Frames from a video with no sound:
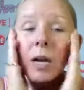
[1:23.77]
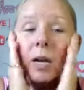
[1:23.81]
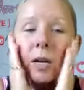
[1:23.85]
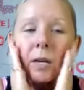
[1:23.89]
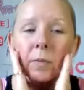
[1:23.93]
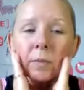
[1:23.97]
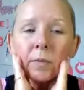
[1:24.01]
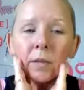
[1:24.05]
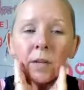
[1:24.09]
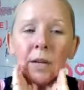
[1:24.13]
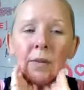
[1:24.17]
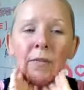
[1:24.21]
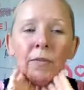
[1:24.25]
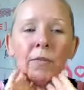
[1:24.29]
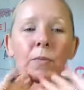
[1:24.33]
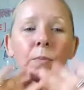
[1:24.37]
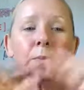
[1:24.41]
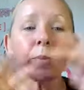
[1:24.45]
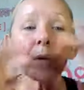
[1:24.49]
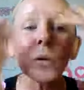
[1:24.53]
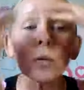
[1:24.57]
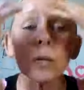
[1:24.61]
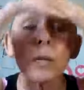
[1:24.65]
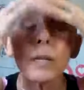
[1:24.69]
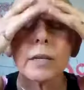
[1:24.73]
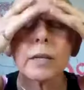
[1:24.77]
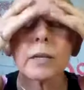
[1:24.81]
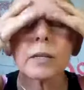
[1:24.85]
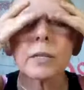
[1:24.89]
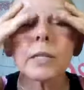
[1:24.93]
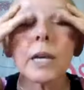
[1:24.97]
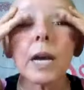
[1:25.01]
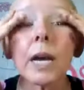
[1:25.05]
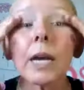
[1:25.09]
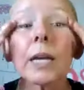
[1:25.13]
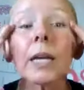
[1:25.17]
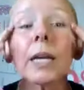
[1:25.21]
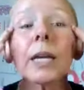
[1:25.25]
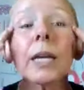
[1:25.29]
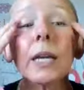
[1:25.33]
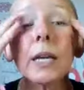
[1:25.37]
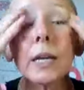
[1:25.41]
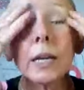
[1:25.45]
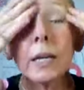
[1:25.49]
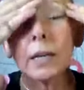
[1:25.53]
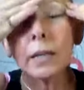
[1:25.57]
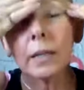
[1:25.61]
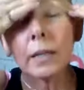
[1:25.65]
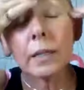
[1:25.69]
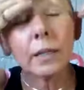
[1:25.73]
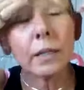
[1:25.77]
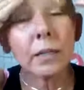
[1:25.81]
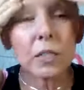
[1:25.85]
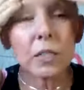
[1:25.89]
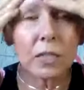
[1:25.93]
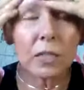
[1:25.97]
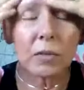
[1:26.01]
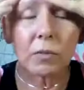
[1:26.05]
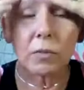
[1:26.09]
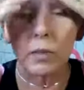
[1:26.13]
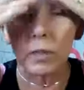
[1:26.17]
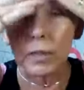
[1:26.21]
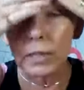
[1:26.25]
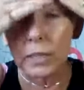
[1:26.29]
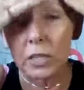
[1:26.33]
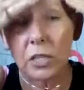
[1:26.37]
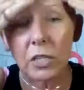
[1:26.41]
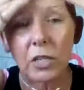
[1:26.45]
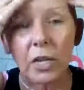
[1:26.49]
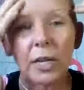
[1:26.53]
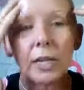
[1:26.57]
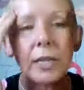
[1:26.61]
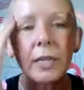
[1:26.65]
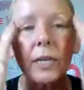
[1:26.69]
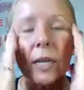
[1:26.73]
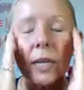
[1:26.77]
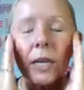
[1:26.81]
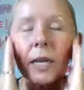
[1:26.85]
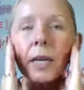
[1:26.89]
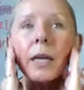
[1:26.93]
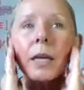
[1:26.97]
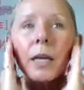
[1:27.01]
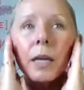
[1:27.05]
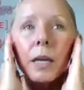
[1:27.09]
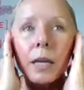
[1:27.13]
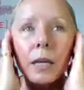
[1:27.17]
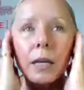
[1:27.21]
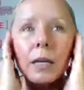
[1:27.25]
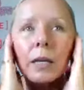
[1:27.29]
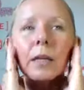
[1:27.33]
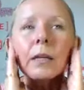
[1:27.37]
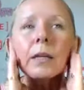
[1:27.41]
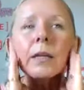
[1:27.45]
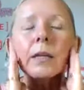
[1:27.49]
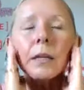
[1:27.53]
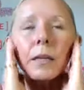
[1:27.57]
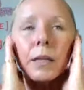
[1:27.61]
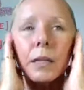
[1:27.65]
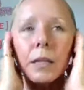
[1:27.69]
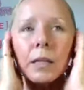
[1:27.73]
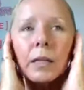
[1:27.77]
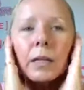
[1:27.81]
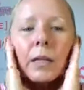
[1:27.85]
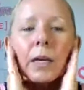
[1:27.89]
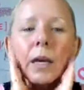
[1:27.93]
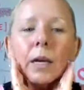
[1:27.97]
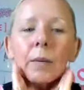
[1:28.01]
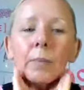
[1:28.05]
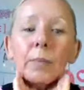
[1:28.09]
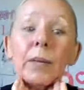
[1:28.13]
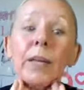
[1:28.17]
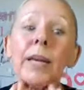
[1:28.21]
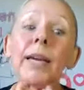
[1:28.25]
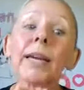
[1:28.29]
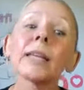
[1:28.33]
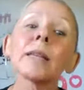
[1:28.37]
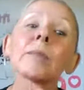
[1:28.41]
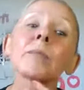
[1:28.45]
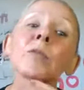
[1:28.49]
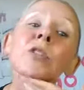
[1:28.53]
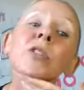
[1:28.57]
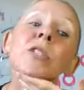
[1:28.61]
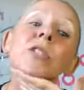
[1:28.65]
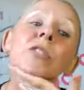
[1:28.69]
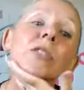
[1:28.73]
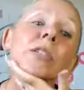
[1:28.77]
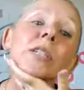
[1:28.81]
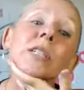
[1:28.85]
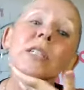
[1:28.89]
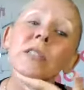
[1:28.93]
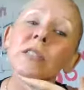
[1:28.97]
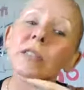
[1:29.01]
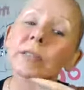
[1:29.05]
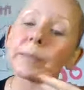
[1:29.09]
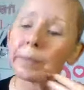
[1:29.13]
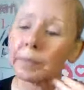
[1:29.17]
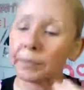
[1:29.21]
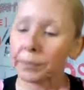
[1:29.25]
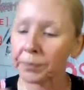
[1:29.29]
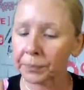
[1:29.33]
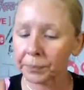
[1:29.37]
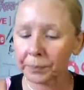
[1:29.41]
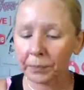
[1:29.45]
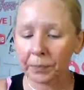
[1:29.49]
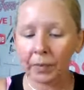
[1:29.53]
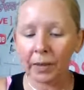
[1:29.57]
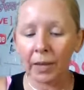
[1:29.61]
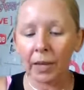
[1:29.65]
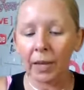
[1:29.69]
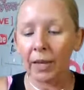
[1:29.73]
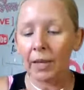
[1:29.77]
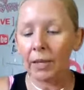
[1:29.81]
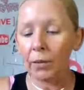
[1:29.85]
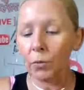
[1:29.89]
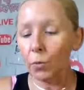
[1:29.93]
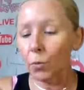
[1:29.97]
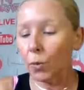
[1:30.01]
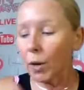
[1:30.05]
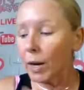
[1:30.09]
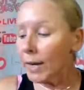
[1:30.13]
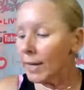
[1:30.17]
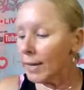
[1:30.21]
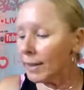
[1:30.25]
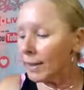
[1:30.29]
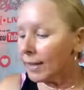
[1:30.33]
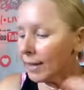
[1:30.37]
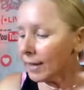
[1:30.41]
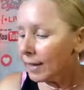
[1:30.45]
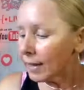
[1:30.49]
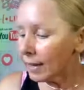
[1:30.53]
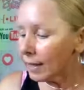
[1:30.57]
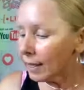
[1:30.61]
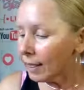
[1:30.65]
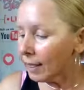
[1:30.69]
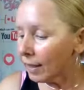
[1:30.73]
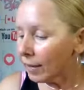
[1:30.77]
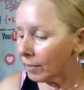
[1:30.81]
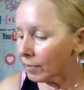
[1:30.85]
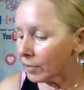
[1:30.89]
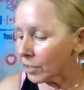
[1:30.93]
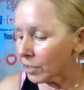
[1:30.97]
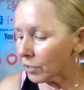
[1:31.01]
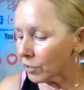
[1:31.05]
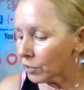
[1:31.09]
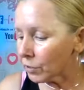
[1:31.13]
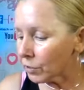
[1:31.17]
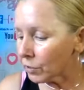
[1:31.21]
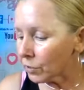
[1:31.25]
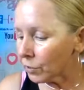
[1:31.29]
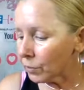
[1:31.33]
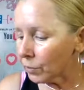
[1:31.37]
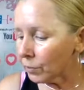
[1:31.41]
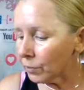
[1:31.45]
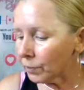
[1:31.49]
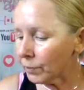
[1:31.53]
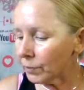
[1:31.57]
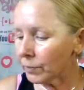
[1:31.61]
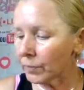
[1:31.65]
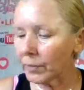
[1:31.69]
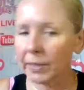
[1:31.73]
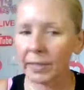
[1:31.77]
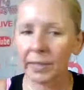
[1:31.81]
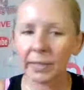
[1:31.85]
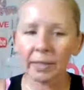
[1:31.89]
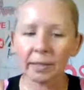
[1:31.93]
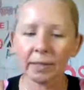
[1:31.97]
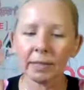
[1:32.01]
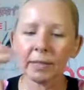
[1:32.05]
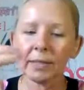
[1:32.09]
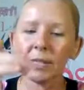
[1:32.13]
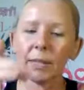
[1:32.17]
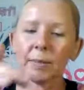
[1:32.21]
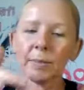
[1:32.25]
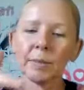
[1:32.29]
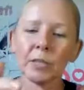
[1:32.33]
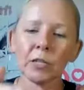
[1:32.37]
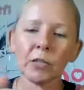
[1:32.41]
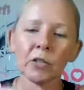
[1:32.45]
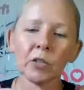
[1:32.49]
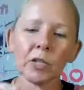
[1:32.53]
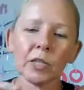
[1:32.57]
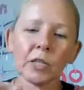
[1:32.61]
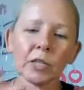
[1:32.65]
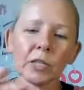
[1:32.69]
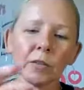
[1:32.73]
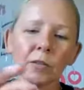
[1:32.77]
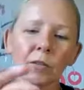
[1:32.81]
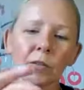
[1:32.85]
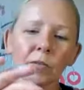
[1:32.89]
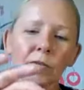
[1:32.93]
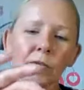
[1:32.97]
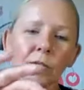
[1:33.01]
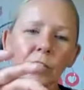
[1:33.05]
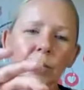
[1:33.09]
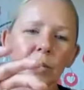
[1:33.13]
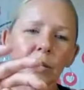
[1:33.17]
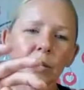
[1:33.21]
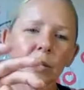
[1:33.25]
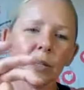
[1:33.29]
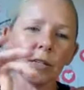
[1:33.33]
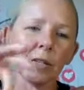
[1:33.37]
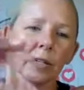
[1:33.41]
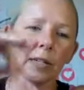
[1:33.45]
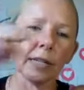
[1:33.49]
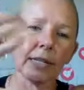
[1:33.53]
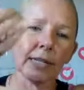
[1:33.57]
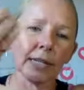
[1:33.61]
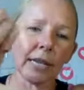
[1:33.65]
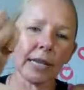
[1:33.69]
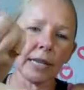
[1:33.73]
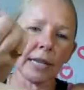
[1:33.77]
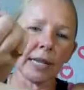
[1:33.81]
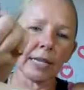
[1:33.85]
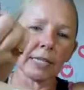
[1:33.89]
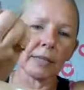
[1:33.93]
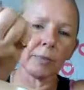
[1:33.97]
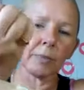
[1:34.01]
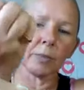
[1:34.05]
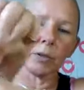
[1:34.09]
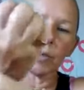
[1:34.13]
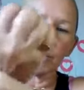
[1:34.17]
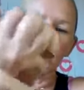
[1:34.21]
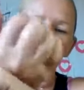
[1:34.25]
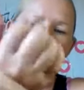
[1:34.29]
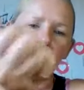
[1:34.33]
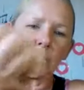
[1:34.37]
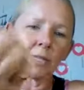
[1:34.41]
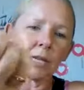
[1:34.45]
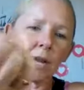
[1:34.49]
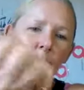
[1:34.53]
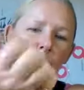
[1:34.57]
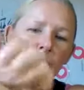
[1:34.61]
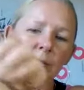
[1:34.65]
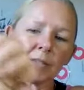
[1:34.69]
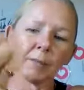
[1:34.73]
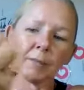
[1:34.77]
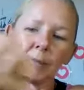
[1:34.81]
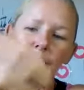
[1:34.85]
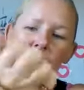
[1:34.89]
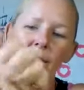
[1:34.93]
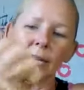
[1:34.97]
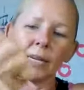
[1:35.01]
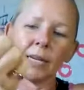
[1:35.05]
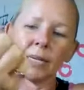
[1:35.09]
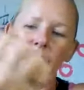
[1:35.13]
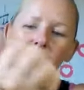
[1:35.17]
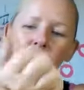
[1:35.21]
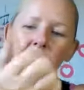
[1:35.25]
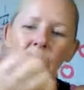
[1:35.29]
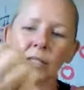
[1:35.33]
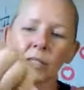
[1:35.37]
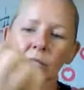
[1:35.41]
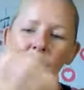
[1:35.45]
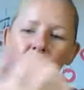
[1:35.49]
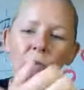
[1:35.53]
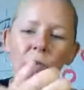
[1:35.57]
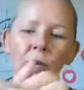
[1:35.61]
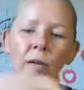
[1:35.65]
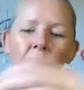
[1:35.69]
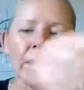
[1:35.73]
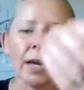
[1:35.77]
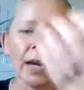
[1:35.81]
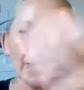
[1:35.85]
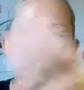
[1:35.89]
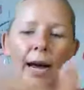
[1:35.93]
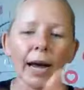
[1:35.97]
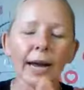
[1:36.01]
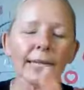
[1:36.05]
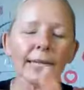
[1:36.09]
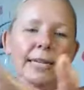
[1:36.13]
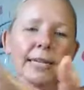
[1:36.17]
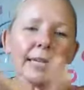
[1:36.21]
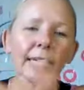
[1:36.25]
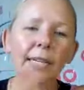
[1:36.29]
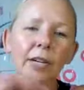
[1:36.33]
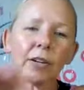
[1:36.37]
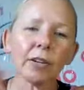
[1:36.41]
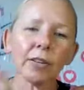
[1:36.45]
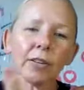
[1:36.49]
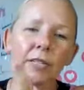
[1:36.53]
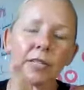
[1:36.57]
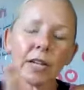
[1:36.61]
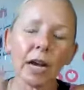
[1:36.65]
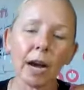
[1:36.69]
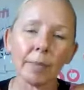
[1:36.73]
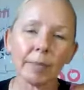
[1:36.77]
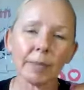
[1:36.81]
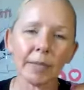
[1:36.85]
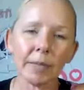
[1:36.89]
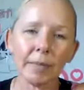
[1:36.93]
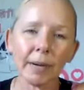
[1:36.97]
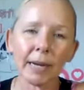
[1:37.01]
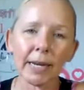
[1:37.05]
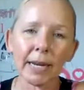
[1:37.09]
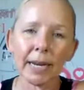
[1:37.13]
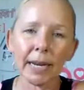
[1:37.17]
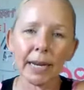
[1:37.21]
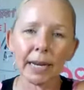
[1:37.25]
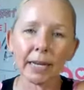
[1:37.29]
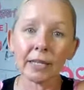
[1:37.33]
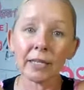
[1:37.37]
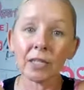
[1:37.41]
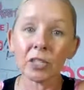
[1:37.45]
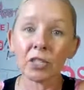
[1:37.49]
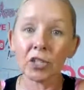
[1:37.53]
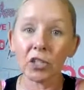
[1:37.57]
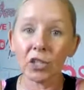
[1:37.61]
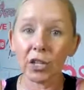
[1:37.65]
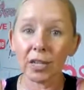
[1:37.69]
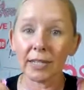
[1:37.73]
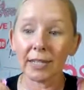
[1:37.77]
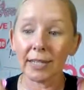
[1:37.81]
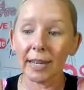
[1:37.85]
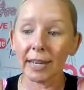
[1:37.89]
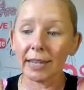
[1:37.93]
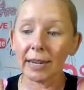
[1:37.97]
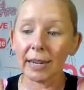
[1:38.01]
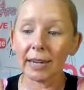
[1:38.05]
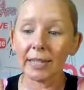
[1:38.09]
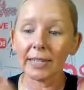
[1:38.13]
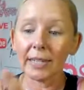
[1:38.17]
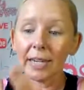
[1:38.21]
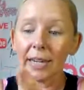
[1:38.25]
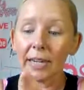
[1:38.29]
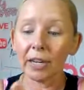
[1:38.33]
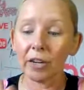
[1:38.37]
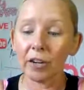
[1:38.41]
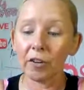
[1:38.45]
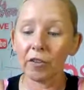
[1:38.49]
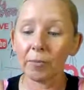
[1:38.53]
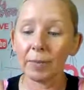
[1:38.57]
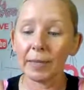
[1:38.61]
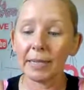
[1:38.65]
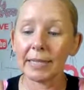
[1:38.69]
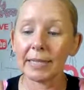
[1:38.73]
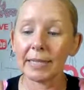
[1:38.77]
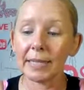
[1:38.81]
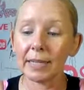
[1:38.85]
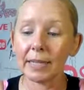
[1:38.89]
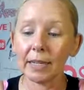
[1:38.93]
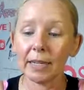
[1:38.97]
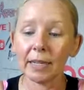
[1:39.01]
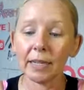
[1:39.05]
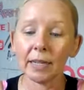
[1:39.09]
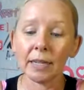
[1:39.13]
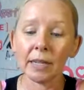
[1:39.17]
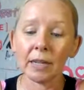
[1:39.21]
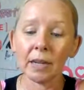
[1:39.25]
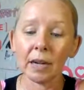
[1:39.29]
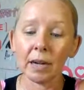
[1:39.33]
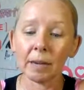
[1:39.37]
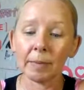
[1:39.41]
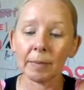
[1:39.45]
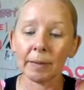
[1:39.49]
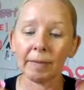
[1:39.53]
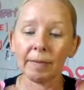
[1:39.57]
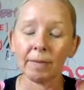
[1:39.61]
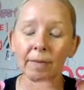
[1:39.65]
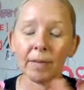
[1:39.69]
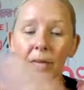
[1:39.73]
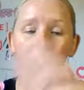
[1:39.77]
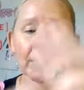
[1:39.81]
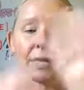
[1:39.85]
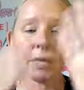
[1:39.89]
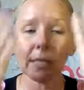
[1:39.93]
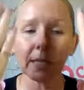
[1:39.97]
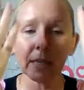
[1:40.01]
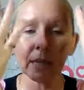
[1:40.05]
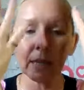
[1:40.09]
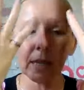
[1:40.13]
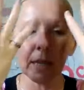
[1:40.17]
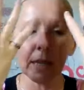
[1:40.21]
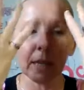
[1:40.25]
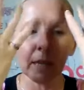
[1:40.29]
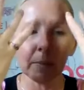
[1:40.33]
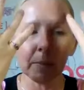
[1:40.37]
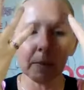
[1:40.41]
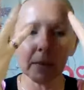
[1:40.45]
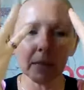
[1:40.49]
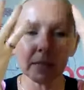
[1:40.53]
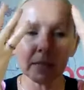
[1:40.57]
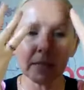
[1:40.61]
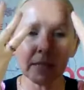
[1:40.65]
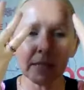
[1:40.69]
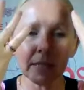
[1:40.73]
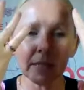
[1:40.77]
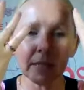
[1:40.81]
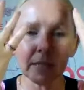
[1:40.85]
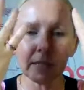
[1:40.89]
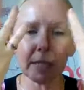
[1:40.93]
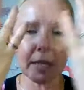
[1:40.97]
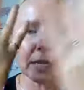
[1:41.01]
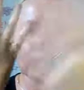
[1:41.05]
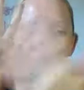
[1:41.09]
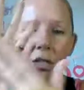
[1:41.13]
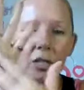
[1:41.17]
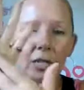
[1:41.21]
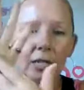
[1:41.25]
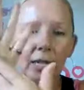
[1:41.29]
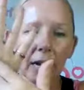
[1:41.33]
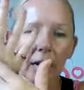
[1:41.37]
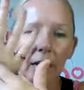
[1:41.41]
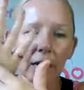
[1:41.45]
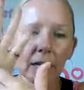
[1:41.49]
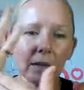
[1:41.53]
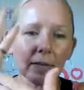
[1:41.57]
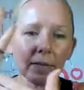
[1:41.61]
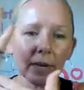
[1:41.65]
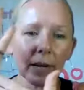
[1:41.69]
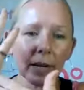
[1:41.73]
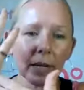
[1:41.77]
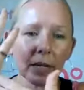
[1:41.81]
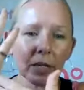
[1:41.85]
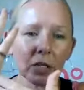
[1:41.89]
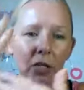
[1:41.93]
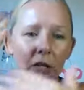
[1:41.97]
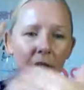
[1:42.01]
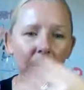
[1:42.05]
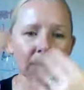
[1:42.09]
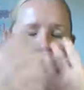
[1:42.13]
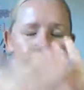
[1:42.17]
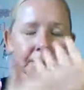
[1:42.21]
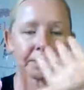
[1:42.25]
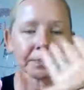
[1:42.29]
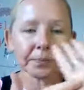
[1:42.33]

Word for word: um, never pulling or tugging just really gently applying the moisturizer. One thing I love to do, tips and tricks over 40 here, is I like to put it on the tops of my hands too. I take care of the tops of my hands just like I take care of my skin on my face because this is such a tell of aging.